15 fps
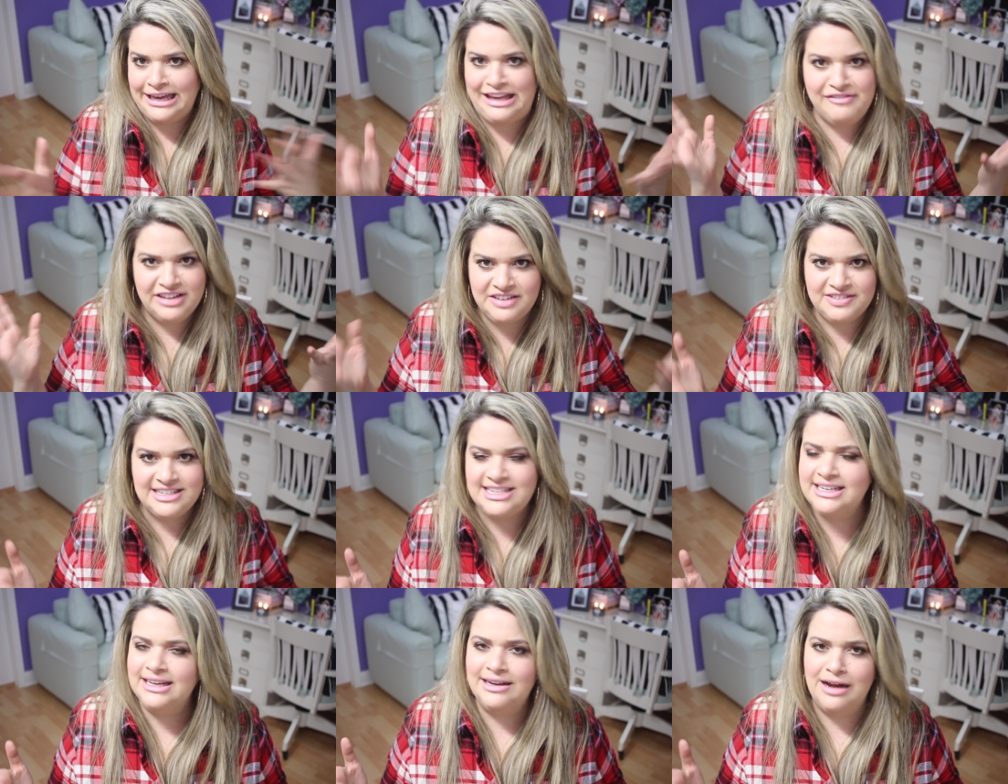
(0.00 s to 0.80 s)
even if
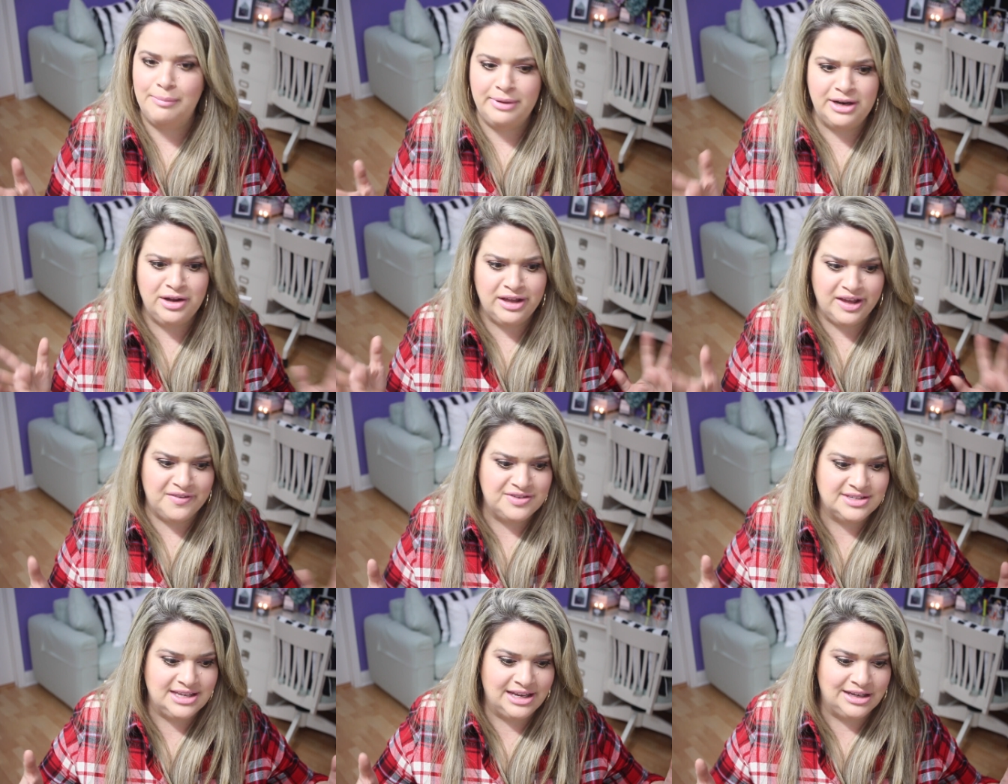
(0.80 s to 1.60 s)
it didn't come in a
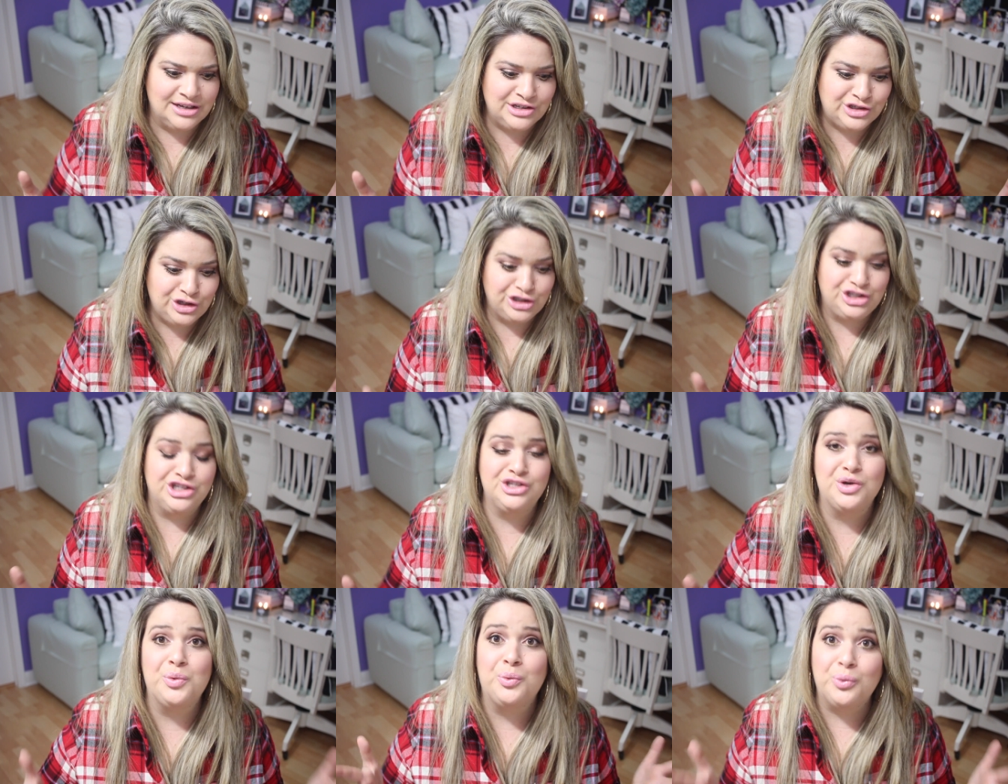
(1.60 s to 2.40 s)
gift set, because they're
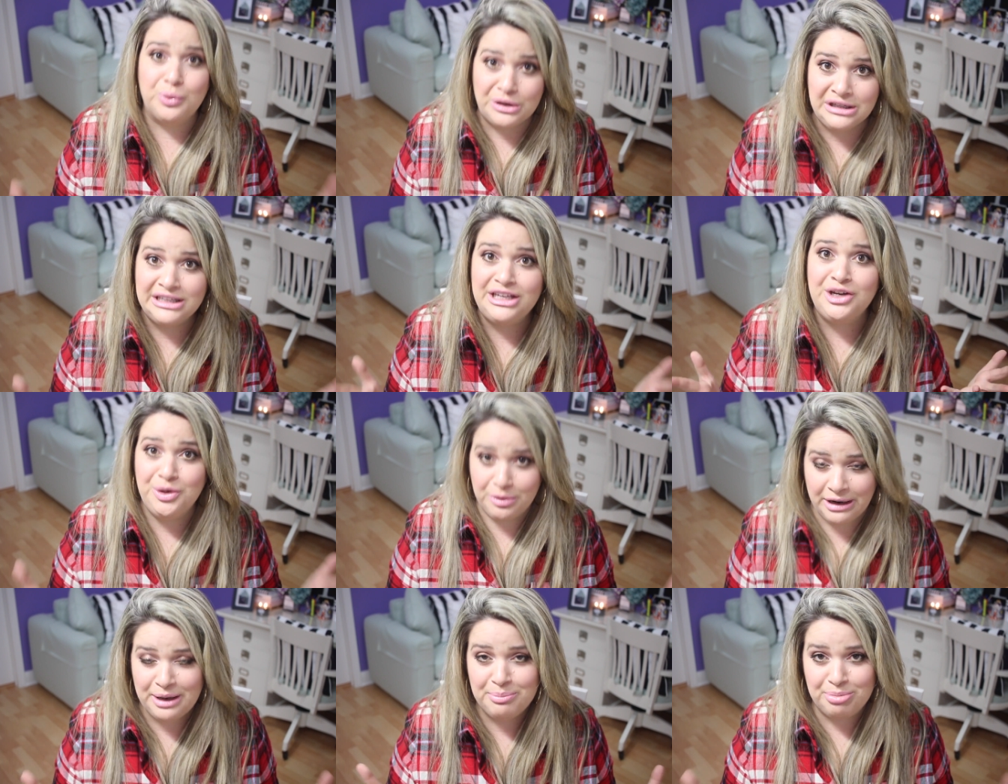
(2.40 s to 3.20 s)
just really
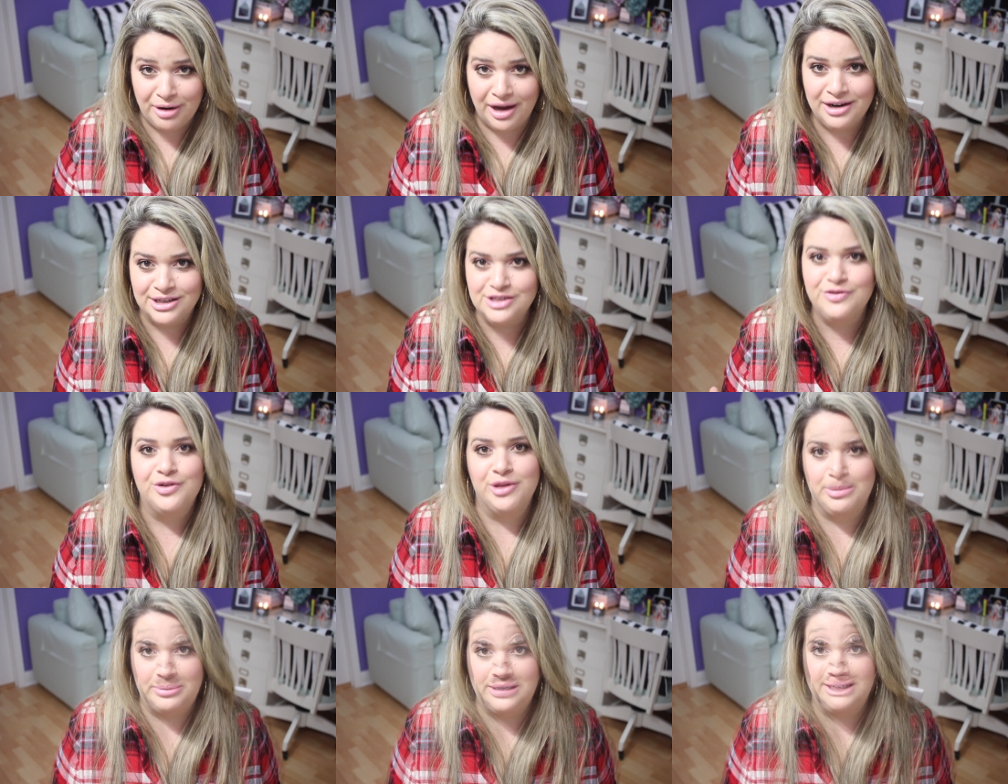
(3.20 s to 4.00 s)
great products
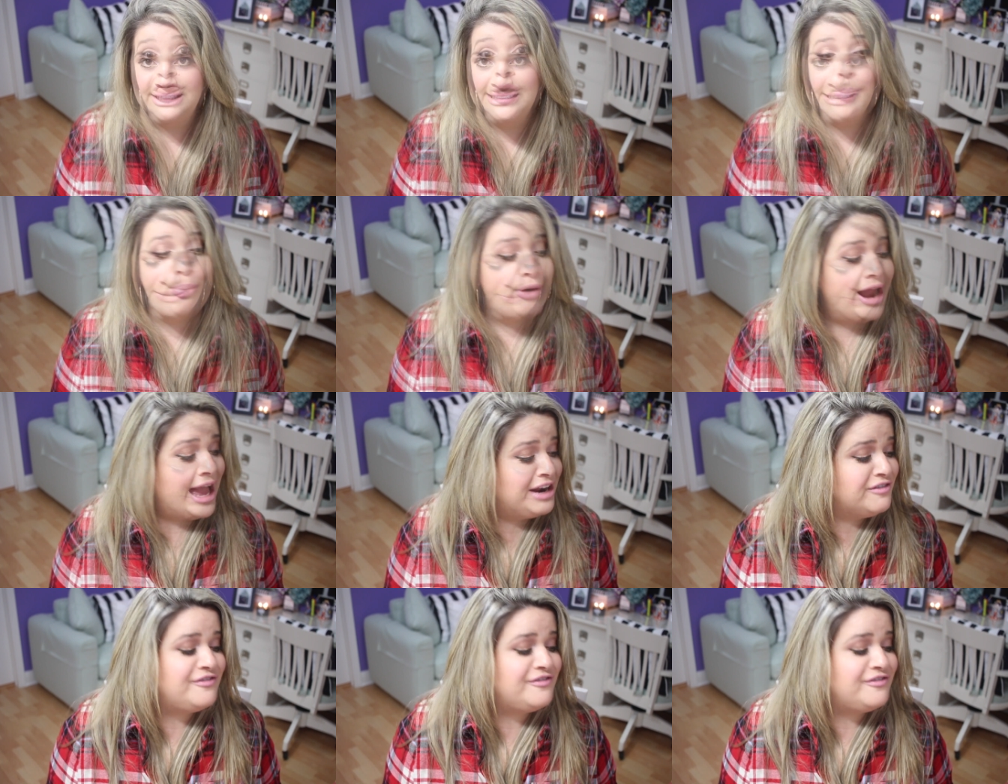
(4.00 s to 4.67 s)
for the body. The brand